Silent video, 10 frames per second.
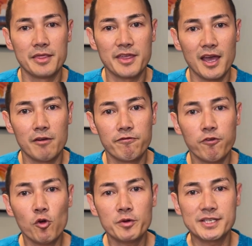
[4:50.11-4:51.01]
There are
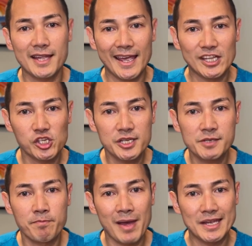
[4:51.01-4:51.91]
4 stages
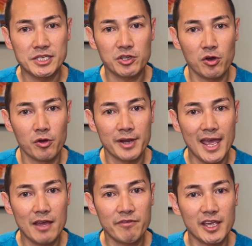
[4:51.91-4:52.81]
based on
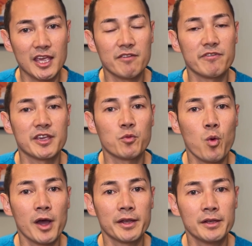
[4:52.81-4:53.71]

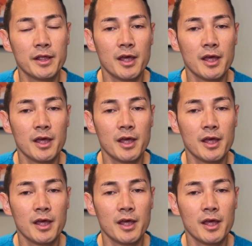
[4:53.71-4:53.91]
FEV1,